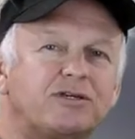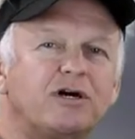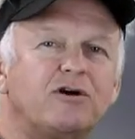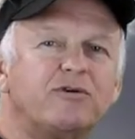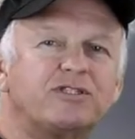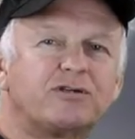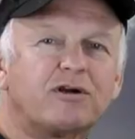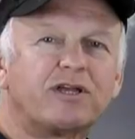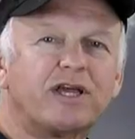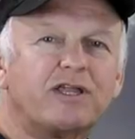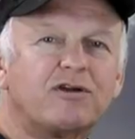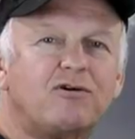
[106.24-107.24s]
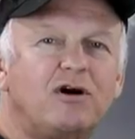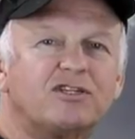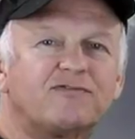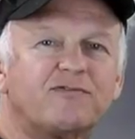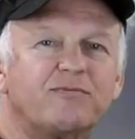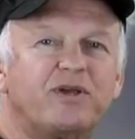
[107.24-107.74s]
ago, we started getting
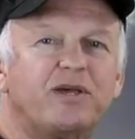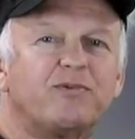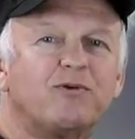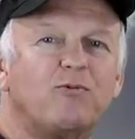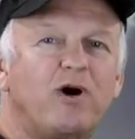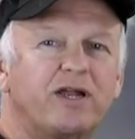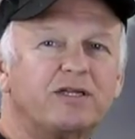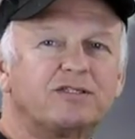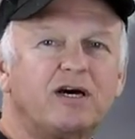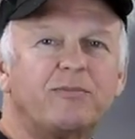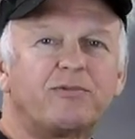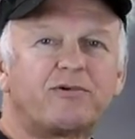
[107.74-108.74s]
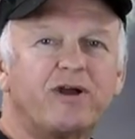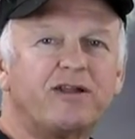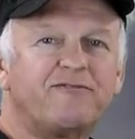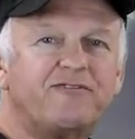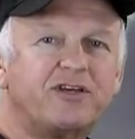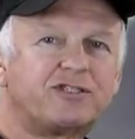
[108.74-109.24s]
calls from people wanting to
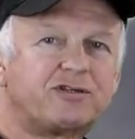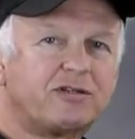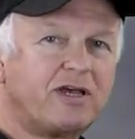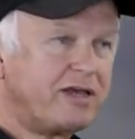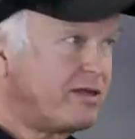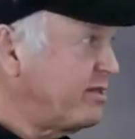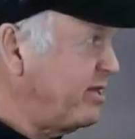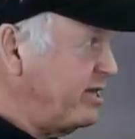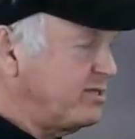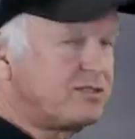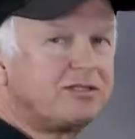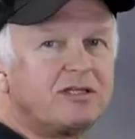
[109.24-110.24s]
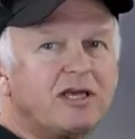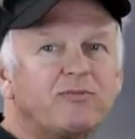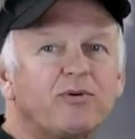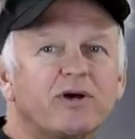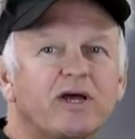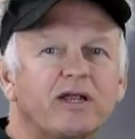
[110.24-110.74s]
upgrade a fixture like this that they
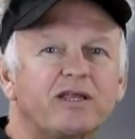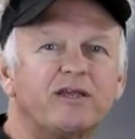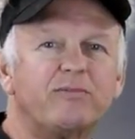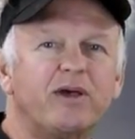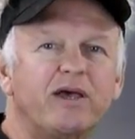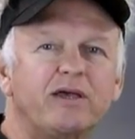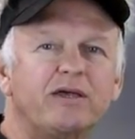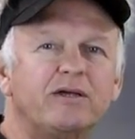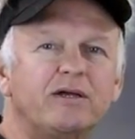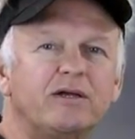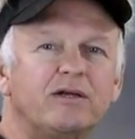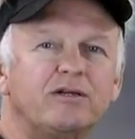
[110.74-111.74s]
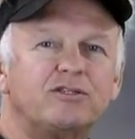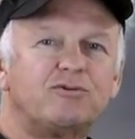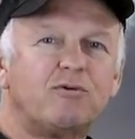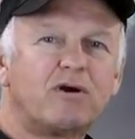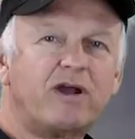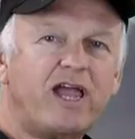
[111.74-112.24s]
bought on eBay
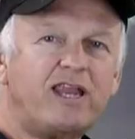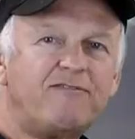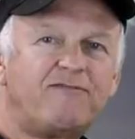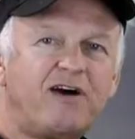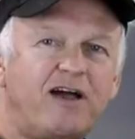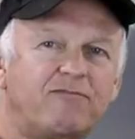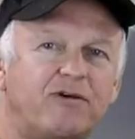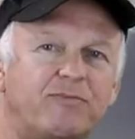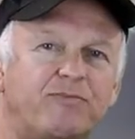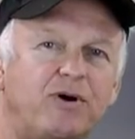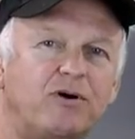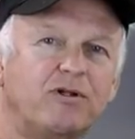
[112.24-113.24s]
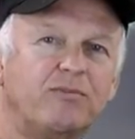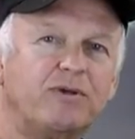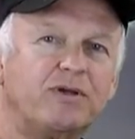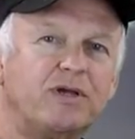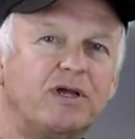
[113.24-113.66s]
to our 85 watt bulb,